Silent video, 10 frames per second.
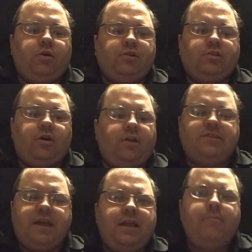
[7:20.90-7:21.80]
As hard
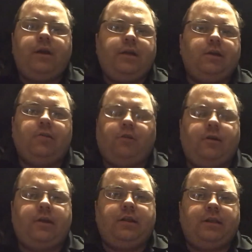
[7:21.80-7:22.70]
as anybody could
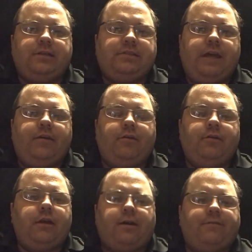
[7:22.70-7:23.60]
look into this, they
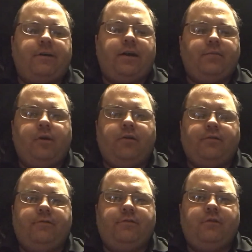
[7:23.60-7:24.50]
could not find a
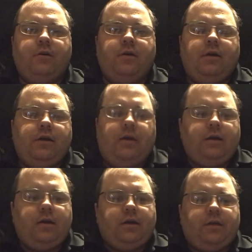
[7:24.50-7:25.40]
motive.
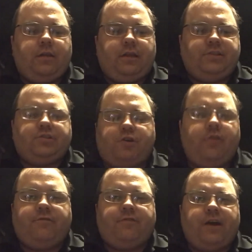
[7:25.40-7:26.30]
They just
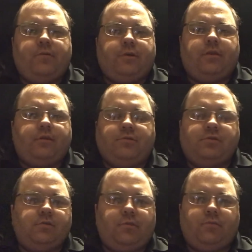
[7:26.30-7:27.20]
couldn't find one.
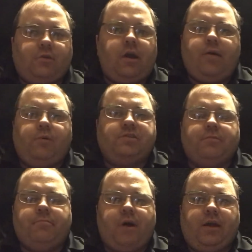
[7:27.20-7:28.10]
It
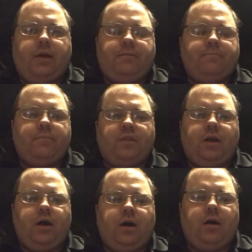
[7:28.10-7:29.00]
wasn't money.
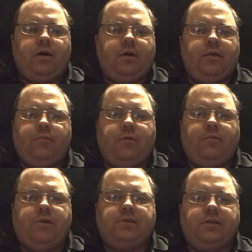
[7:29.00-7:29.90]
It
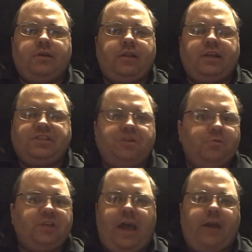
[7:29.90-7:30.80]
wasn't that she
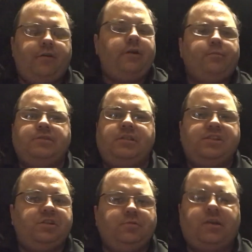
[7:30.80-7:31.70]
was angry. It wasn't
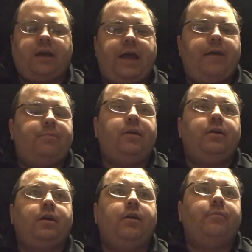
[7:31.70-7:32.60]
that she was
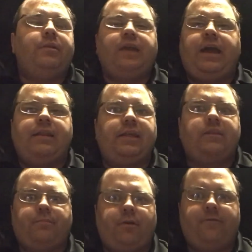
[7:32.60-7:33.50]
unhappy. I mean, they had like
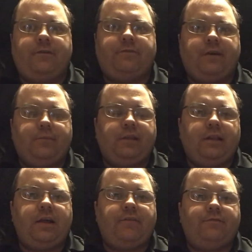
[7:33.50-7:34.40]
the perfect family
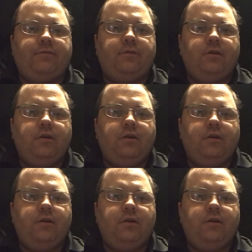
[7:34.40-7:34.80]
life.